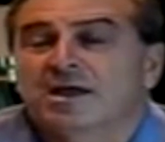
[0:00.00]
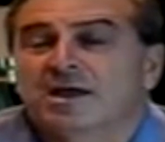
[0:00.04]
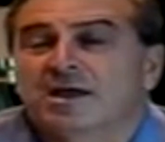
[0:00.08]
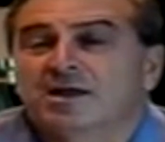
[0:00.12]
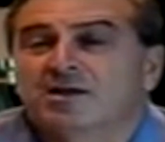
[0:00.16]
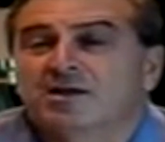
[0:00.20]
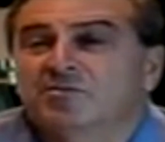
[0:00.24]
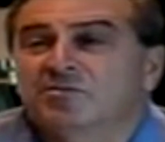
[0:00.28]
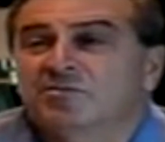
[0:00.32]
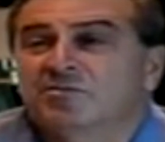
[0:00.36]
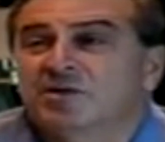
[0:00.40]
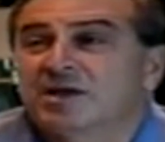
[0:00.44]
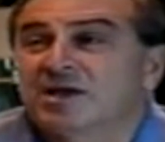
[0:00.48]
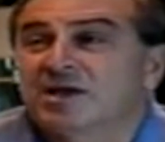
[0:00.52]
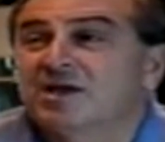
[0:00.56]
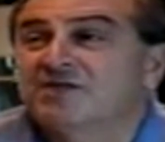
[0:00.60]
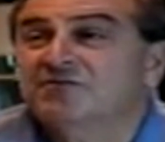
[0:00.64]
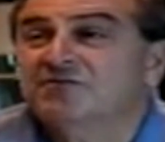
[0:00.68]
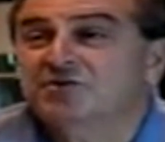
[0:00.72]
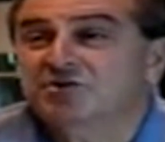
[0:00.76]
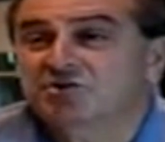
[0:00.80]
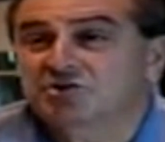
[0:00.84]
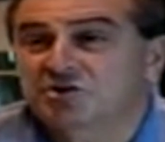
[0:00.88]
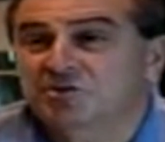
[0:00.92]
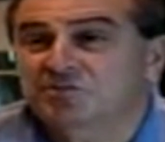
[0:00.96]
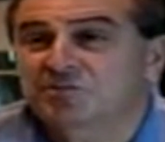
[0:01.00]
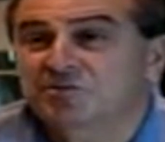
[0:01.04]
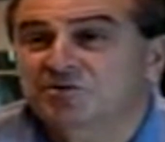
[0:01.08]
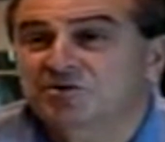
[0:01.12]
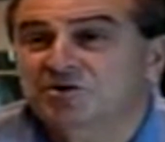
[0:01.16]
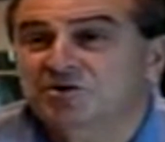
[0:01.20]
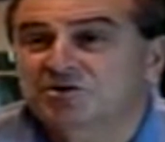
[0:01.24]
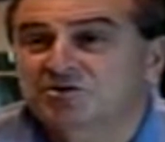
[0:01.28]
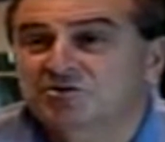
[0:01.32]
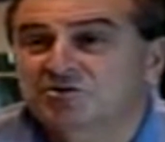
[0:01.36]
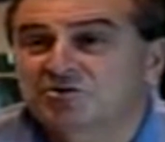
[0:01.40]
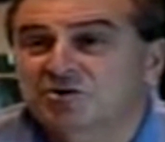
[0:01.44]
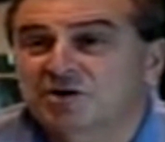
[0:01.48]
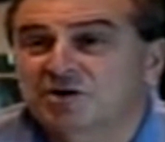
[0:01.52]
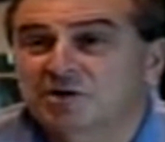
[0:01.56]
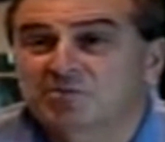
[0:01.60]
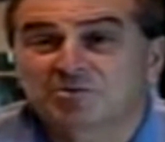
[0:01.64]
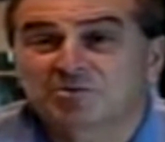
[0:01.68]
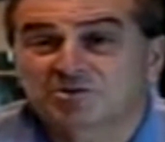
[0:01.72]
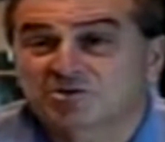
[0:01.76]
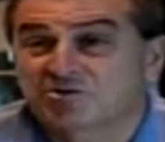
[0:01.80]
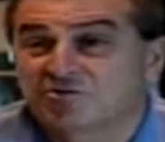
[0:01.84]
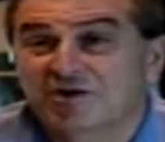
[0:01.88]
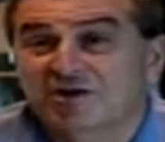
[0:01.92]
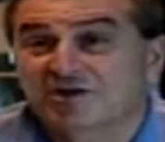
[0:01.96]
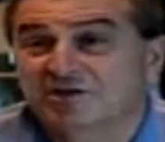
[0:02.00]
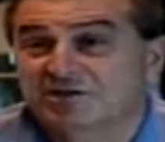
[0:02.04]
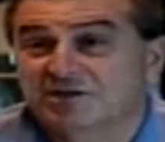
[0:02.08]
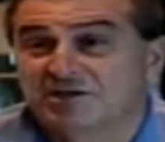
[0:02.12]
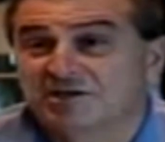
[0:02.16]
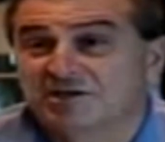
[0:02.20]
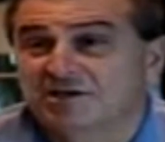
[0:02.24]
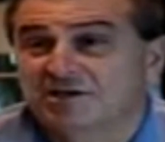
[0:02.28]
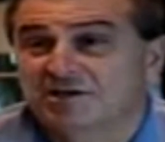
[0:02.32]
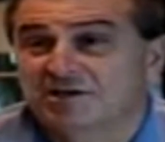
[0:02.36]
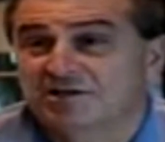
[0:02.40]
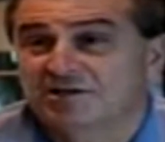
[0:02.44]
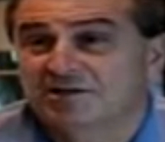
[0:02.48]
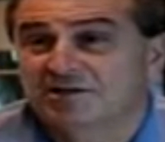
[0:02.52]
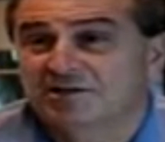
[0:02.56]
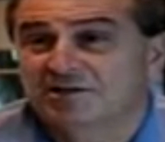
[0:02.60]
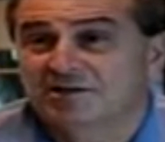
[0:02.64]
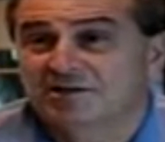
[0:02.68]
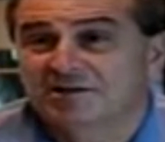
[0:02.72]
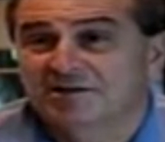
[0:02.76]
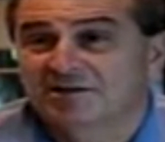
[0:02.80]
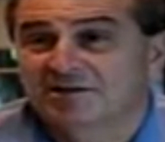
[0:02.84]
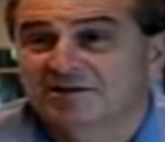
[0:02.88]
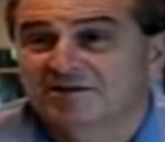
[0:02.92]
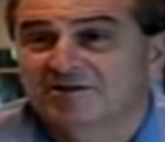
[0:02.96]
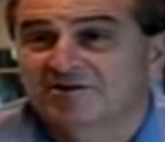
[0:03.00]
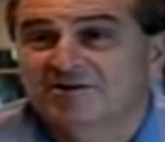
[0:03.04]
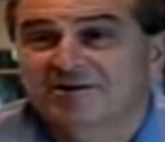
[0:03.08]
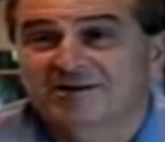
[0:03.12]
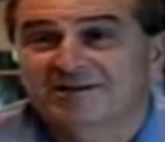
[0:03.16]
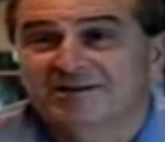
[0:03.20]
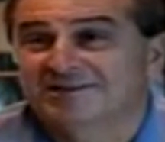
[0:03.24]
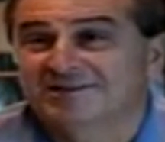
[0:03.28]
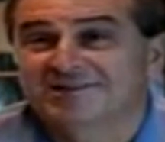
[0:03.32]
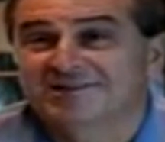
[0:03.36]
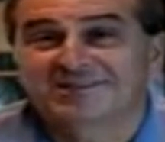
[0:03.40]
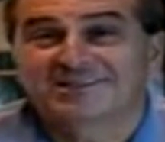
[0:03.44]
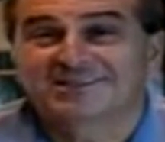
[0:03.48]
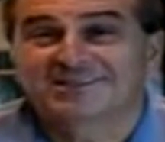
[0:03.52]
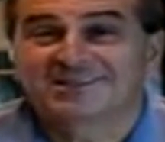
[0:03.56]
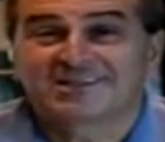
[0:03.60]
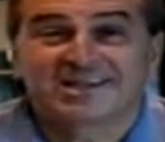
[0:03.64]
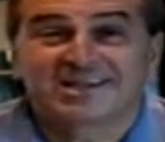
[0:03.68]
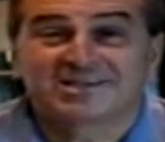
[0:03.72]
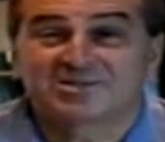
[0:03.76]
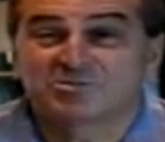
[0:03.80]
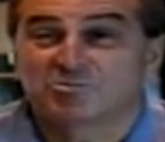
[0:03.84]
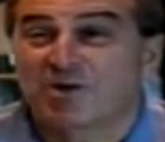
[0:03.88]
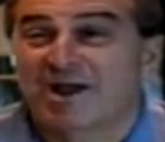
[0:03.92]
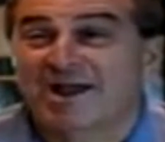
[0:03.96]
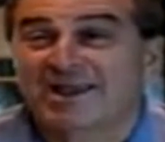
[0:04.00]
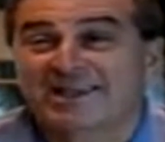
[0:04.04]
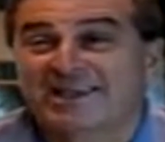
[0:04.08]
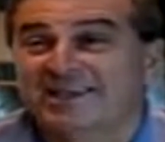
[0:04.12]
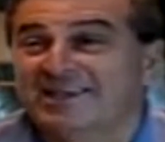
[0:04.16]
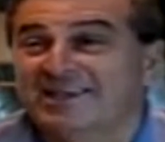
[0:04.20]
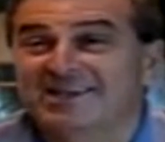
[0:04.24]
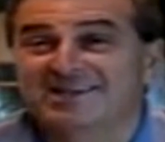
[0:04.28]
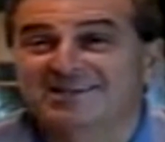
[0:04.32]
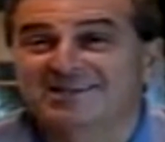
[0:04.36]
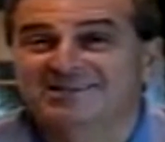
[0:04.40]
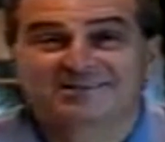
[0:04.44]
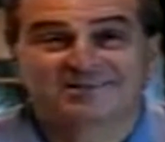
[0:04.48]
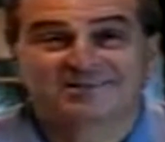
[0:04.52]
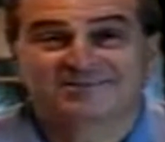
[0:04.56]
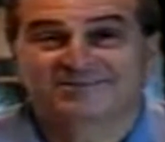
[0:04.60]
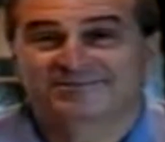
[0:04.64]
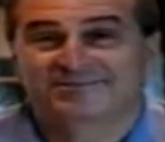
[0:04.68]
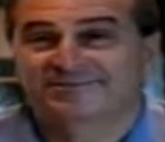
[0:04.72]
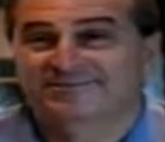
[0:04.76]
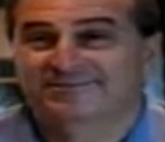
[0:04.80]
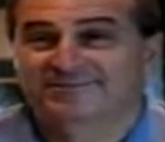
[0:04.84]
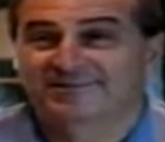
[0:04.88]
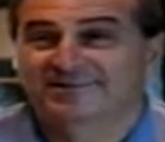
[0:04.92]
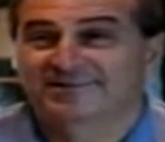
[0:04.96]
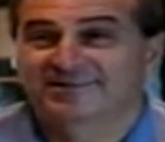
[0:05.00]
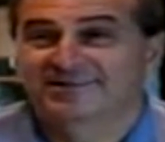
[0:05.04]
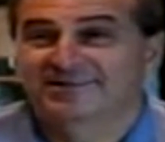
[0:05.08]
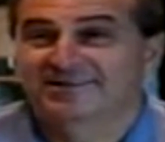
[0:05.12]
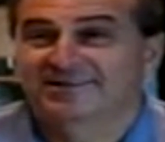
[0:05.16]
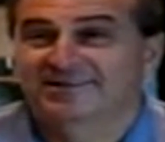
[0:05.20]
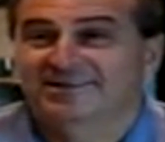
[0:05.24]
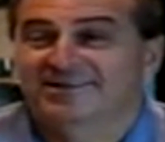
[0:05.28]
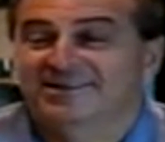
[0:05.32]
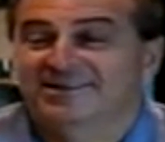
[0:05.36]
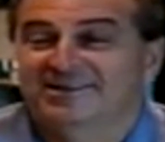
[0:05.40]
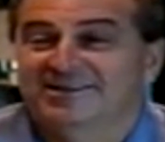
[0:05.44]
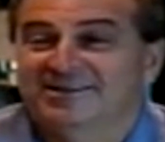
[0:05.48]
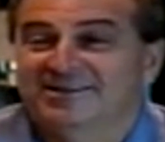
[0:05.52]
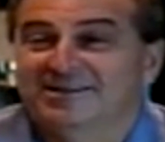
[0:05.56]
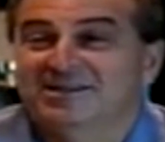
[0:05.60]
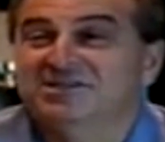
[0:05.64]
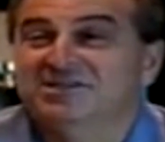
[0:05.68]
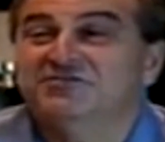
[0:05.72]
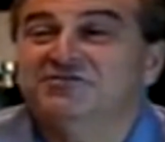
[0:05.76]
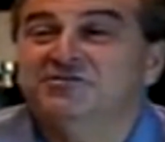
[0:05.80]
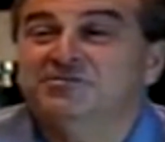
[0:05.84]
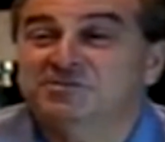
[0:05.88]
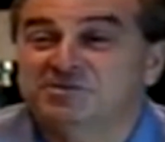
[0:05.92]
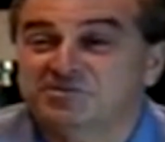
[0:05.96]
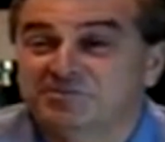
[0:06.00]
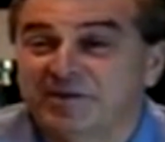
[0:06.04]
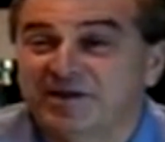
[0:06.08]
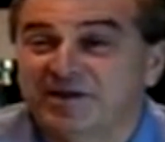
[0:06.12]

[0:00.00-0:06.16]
And half the shipyards thought I was crazy. You know, they says this guy's wacky. He's he's from